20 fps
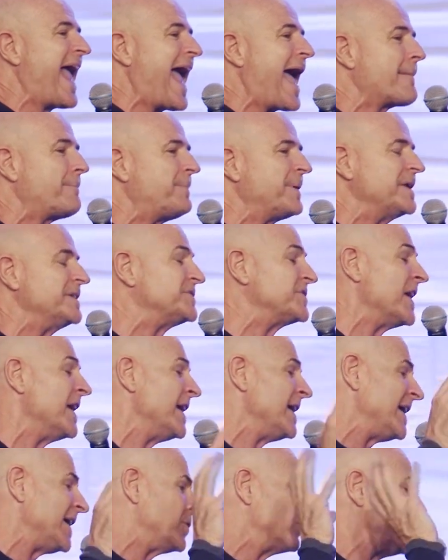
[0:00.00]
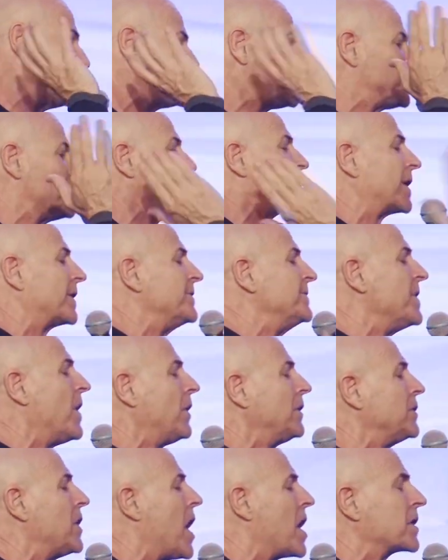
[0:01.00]
happens in which you are
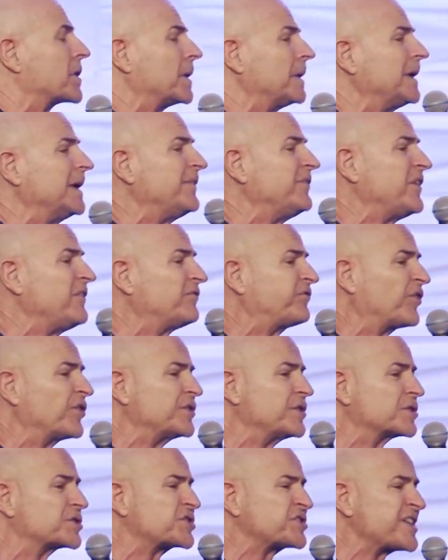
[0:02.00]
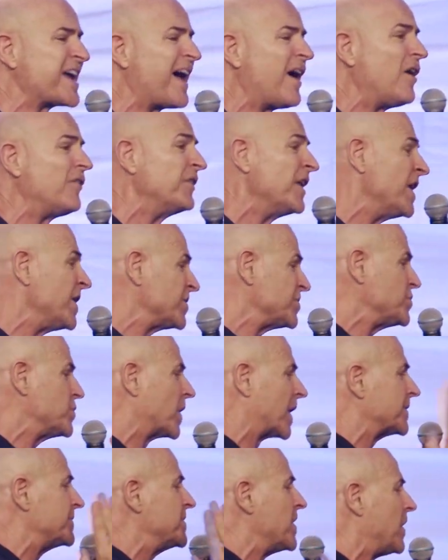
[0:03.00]
no longer living for yourself.
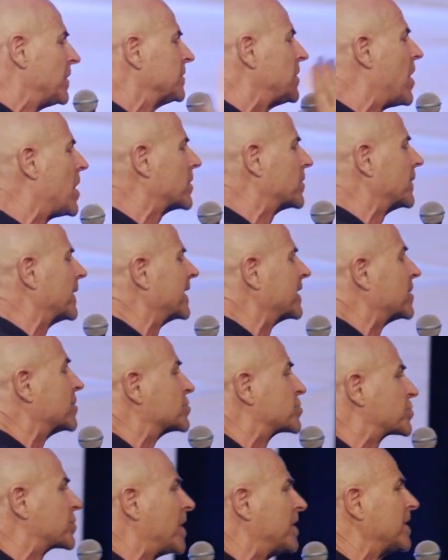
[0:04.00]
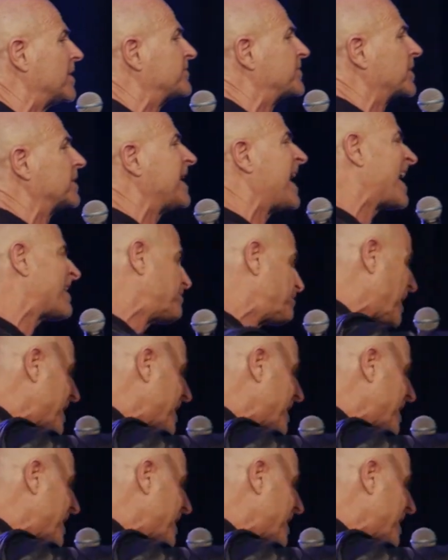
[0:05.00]
You are no longer in control of your life,